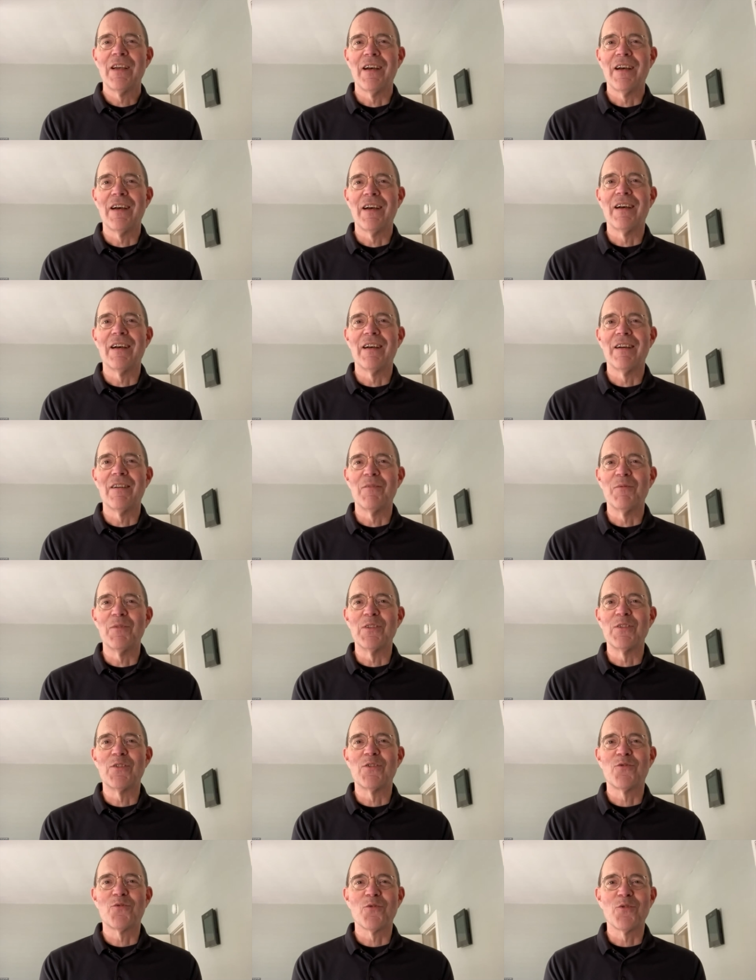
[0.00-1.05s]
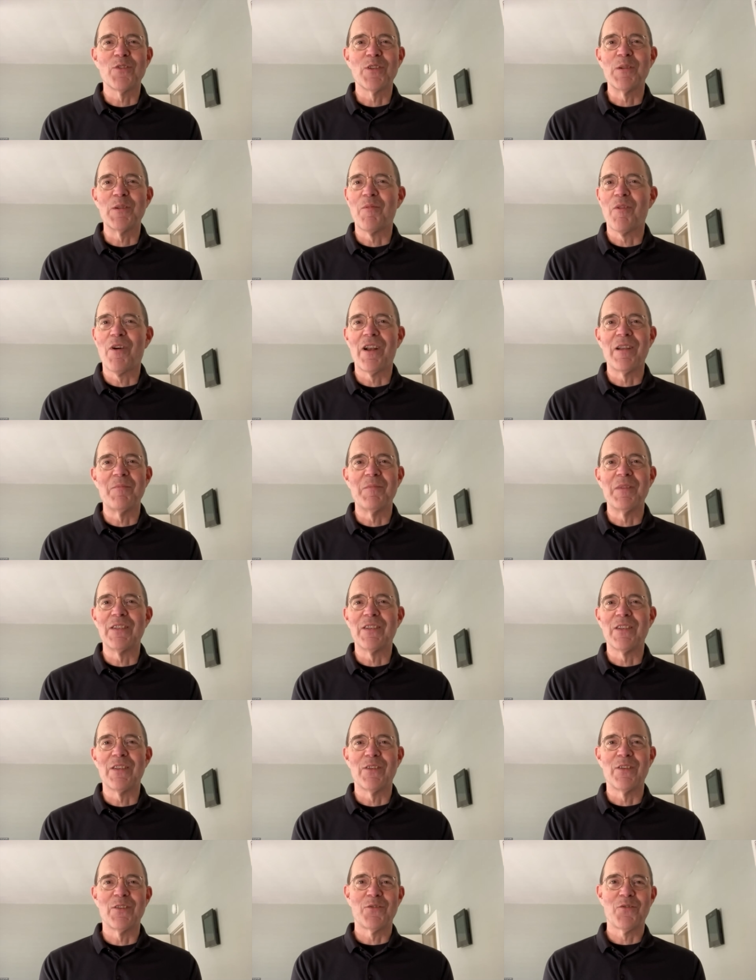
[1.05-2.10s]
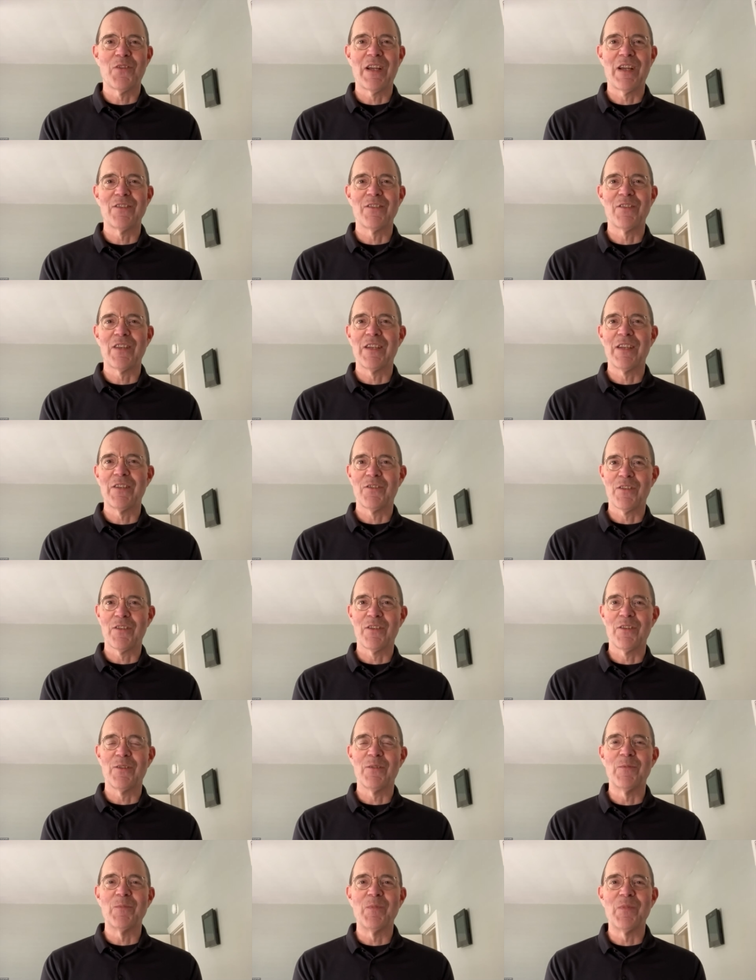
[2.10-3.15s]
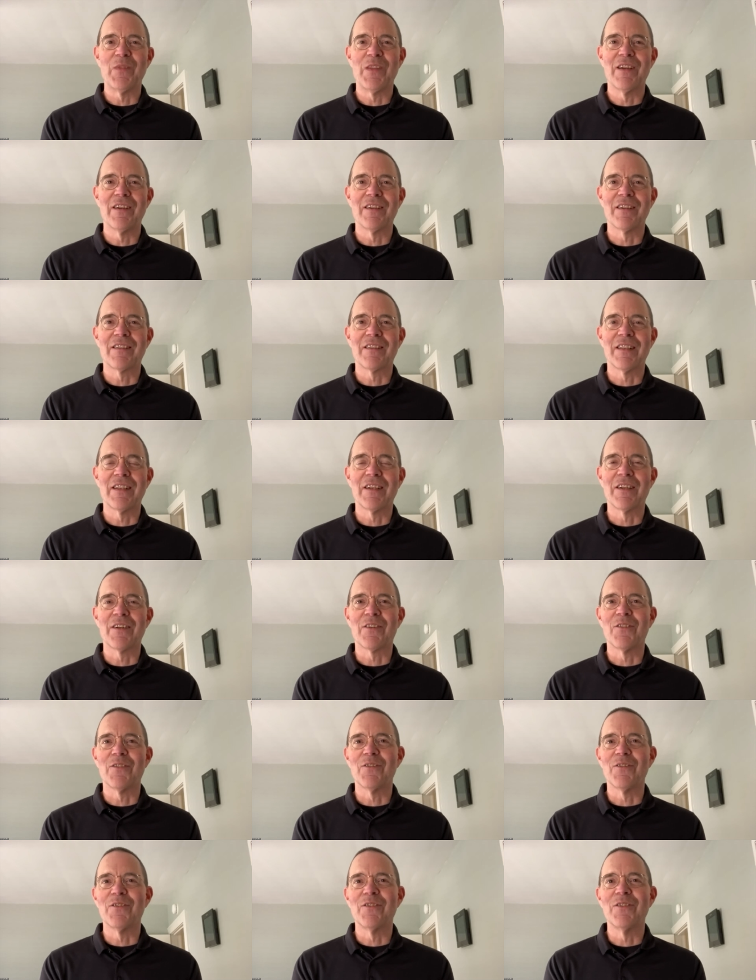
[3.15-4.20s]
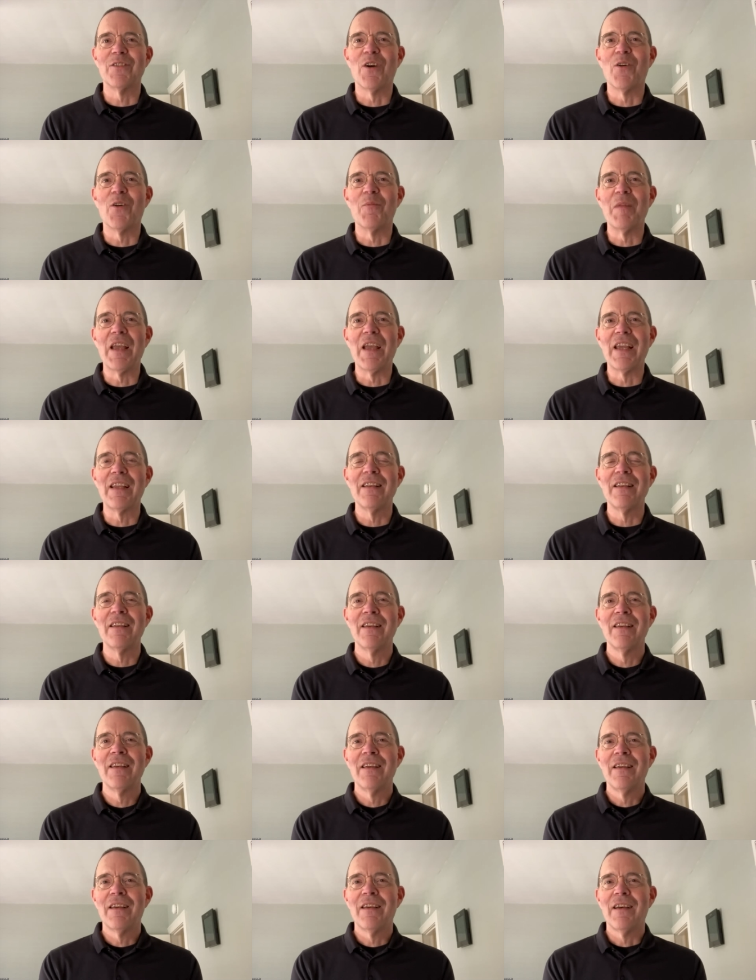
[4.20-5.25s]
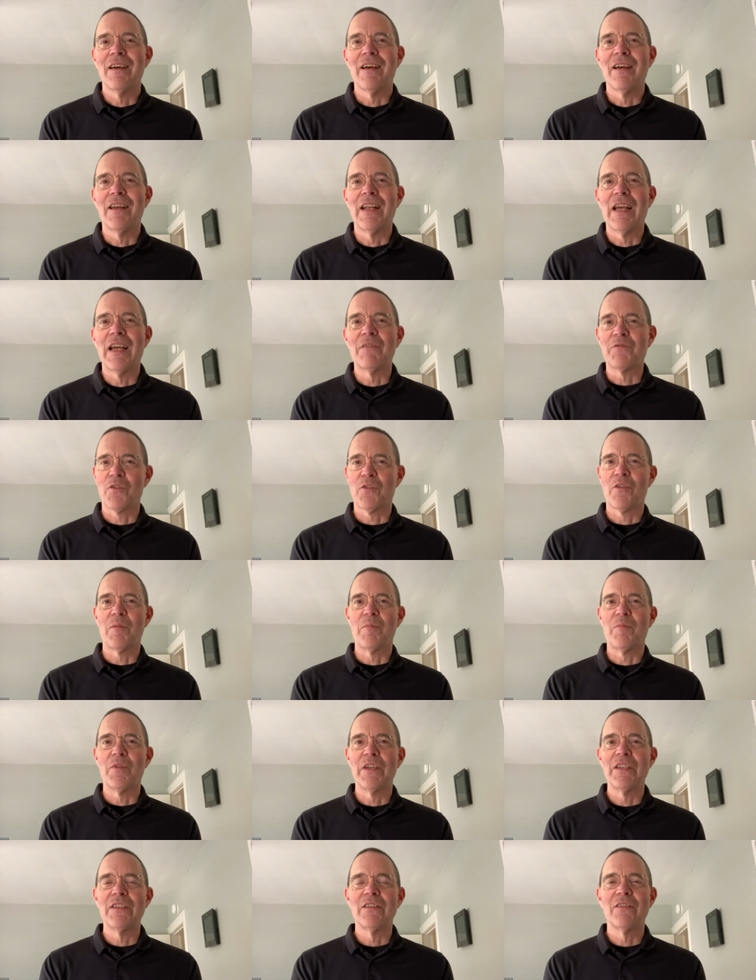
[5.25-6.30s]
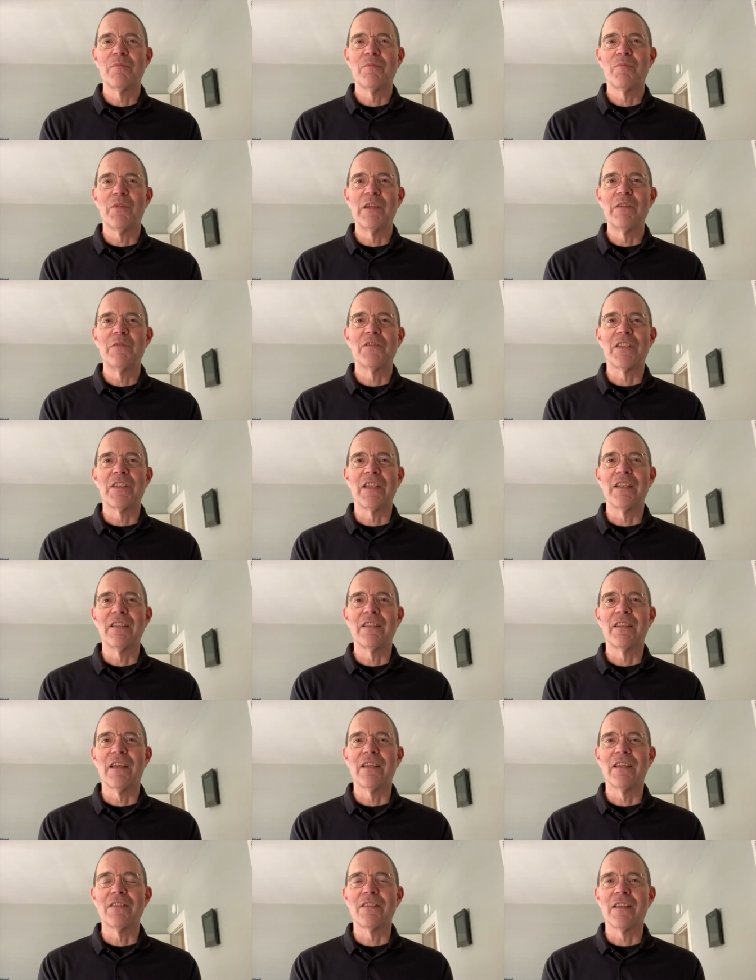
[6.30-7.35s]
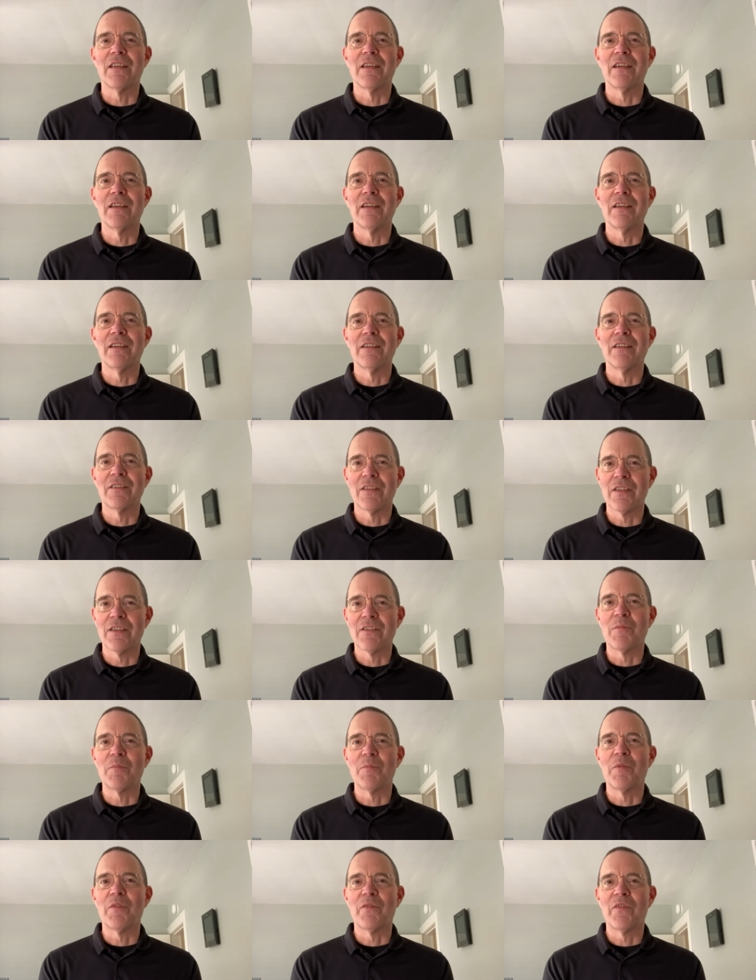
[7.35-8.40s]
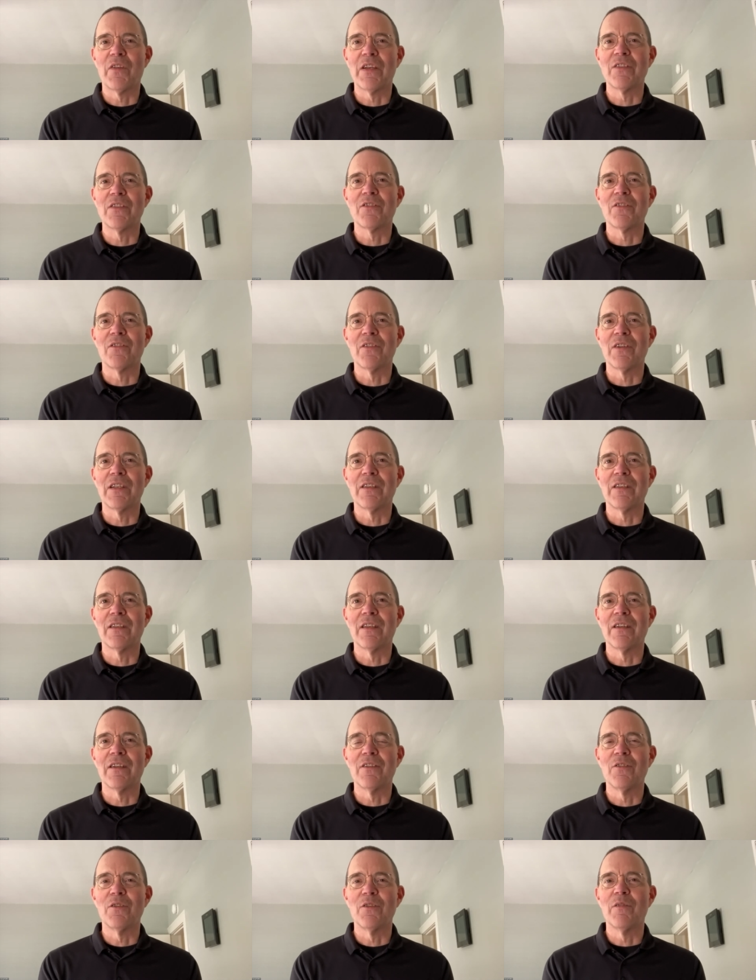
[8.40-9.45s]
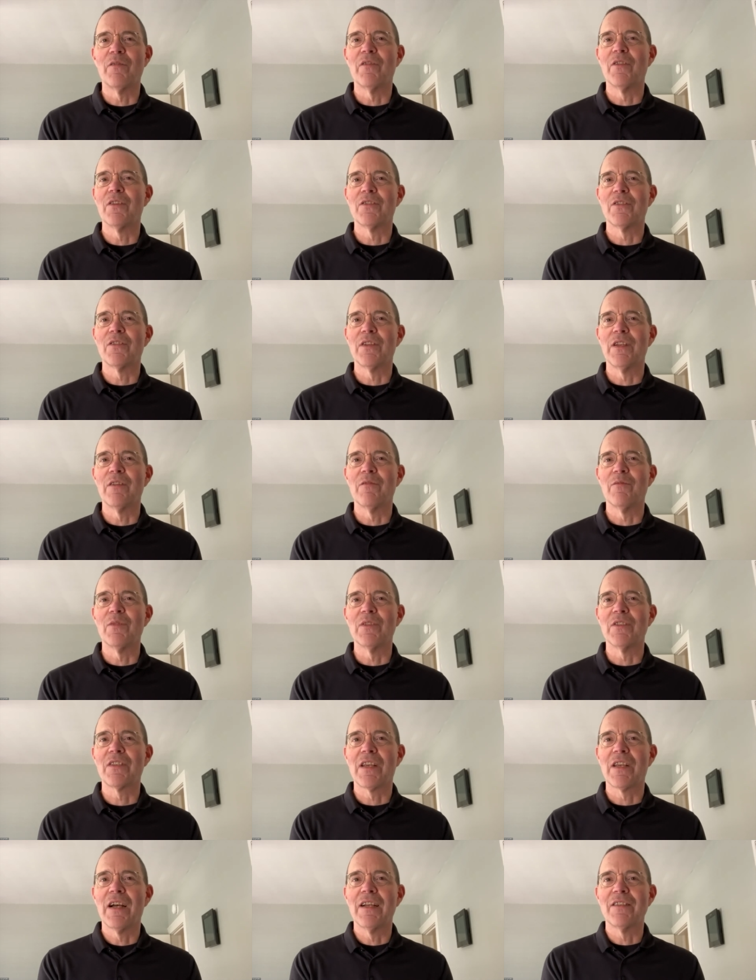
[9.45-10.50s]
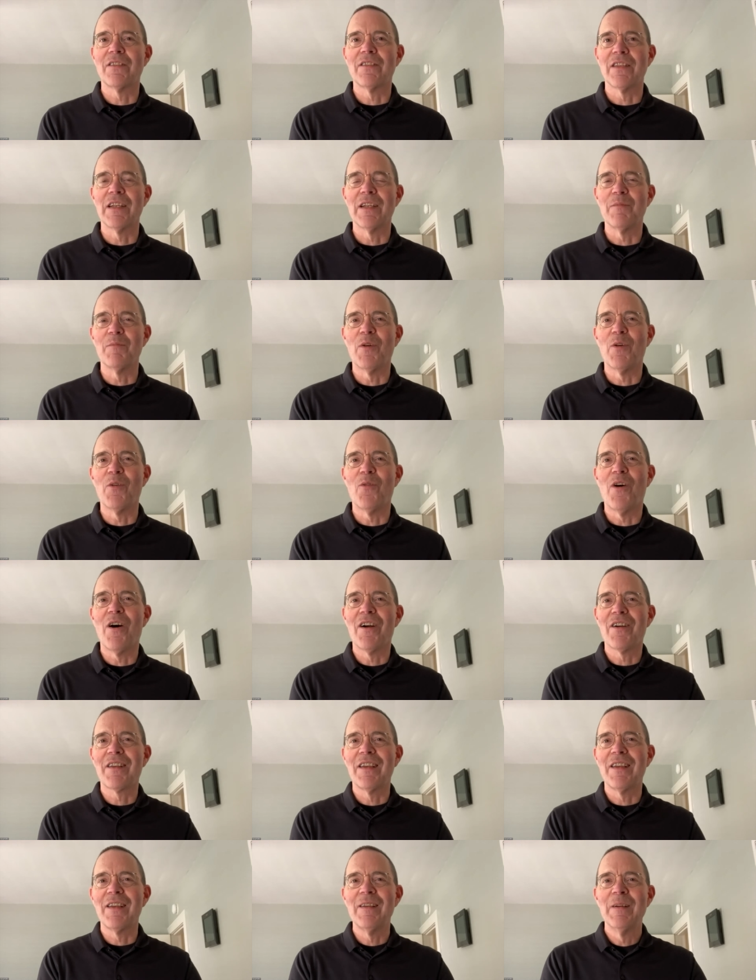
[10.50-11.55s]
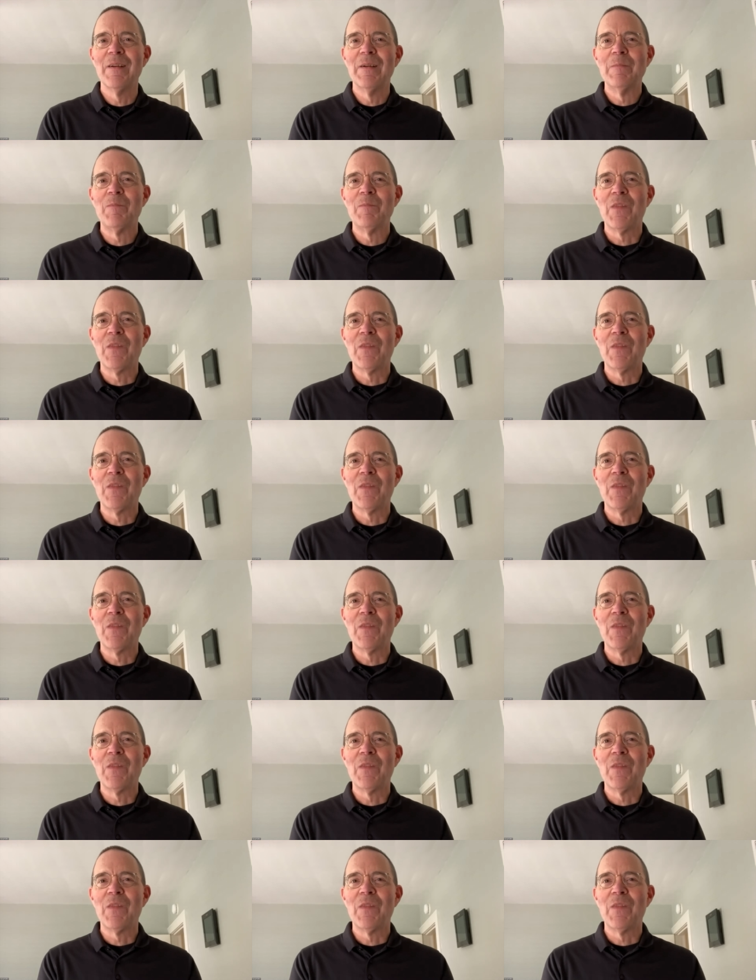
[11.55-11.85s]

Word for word: uh, which truly brought him into the translational uh, clinical domain. Uh, and after a brief, brief stint as uh, an assistant professor at the University of Wisconsin in Milwaukee,